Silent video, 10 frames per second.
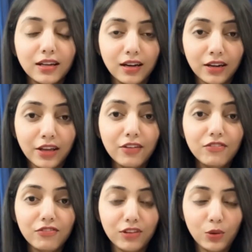uh,
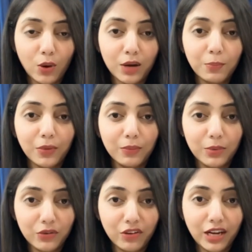if you are
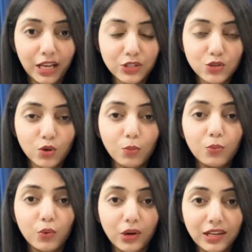between age
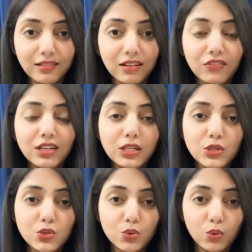group 27
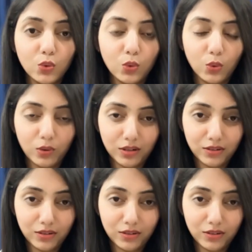to